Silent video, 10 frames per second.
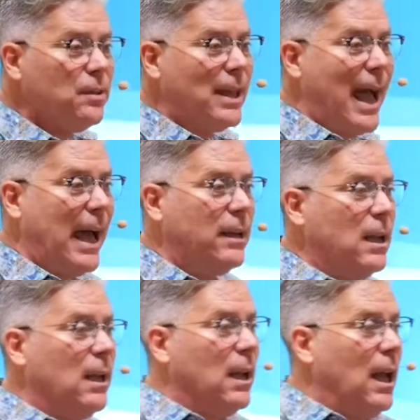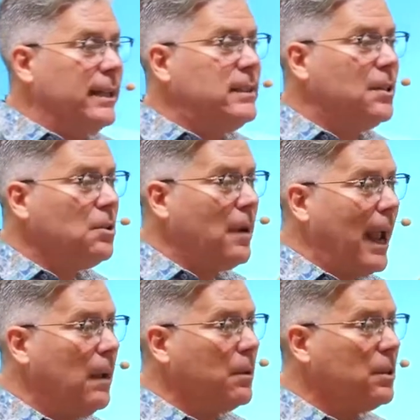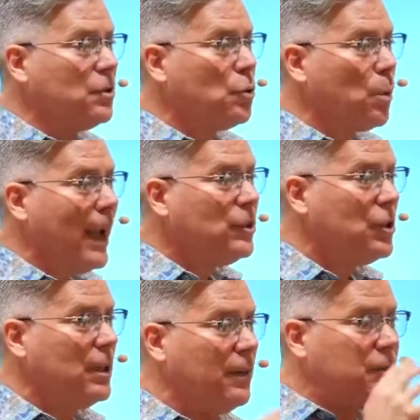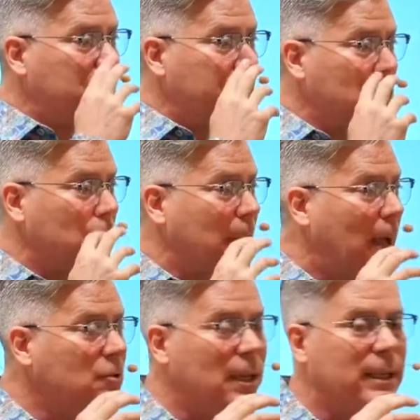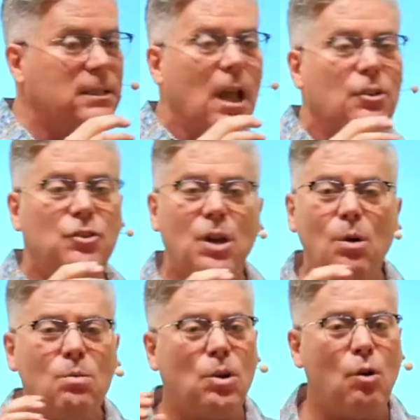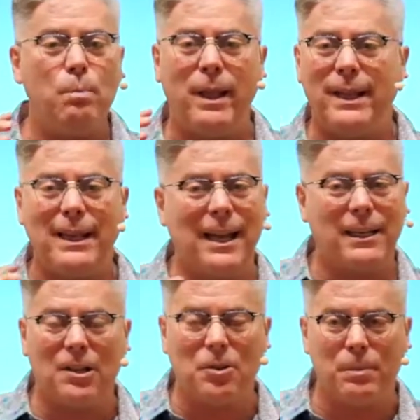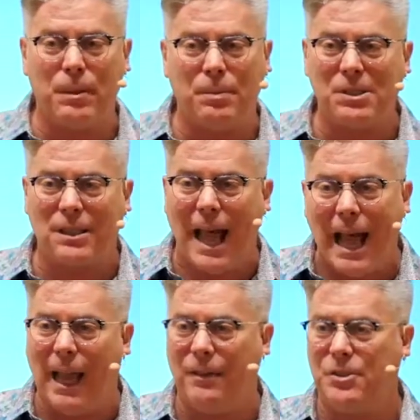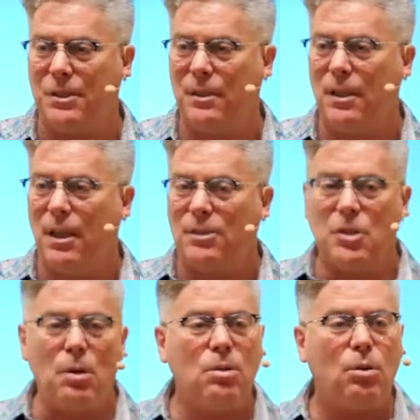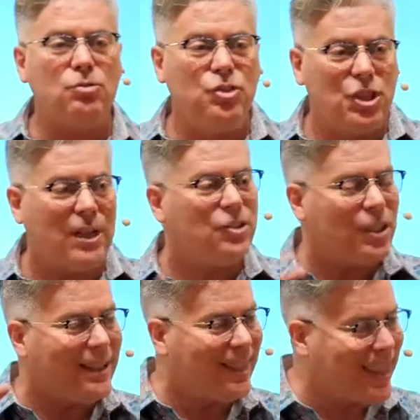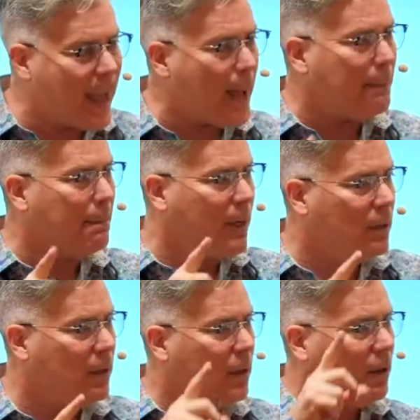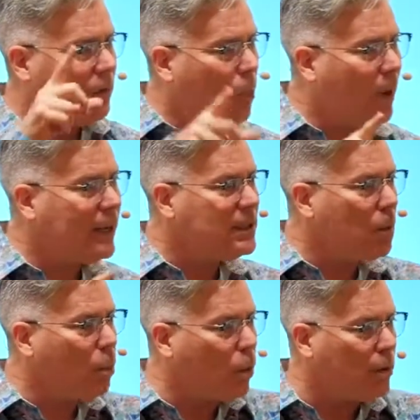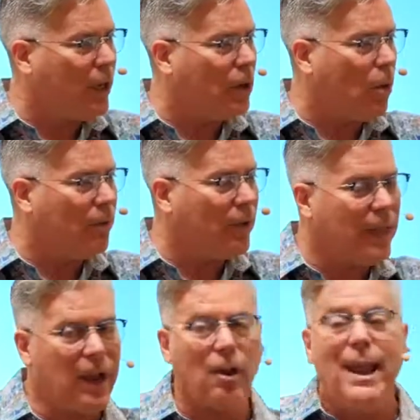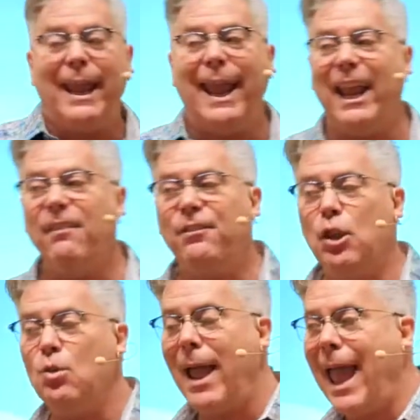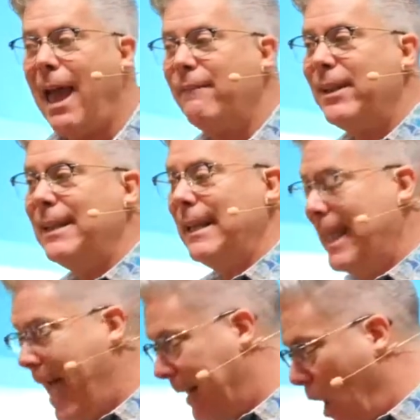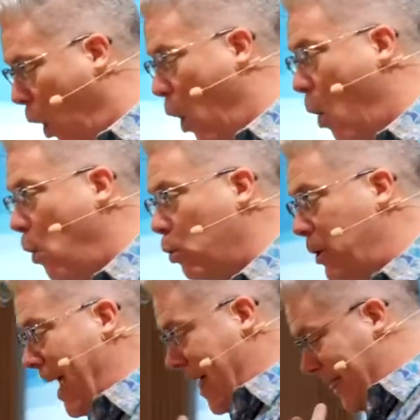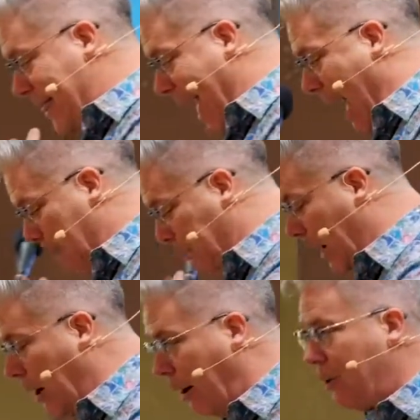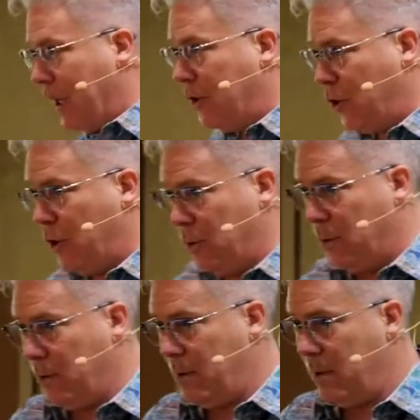that, the direction of spiritual counseling is don't go picking on other people's lives. Don't go judging them for what isn't working over there if you haven't yet owned that part in you